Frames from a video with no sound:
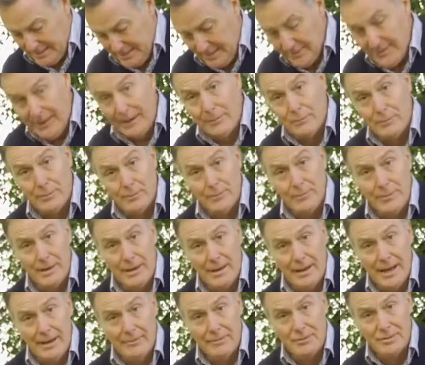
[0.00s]
and that will
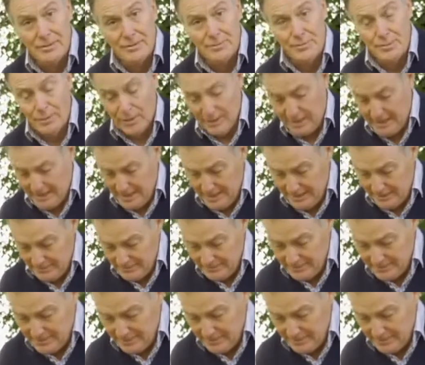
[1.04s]
allow you to pull it out.